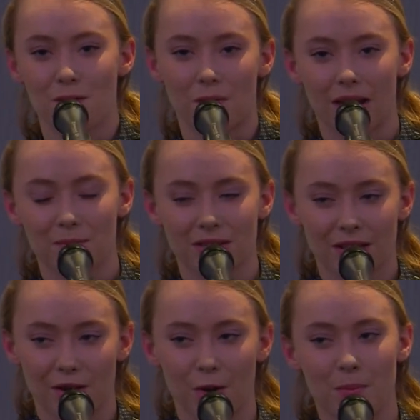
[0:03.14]
My name is
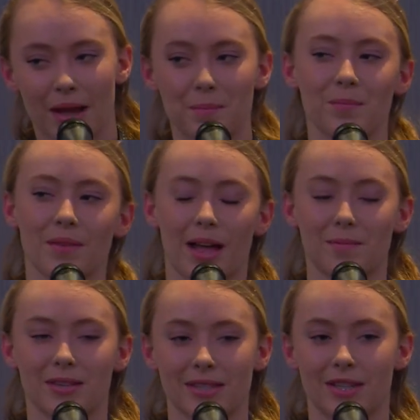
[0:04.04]
Claire Opheim.
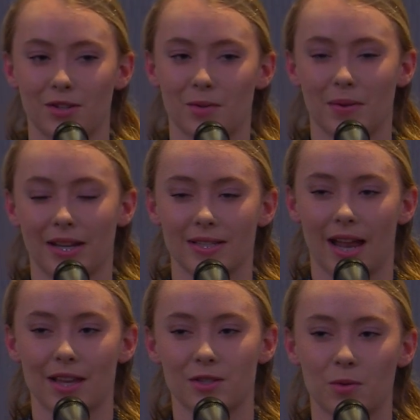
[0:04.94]
I'm a senior at Bennington
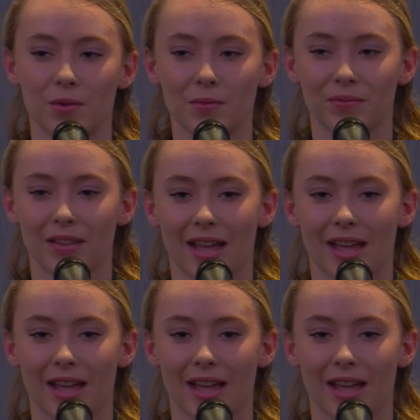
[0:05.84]
High School.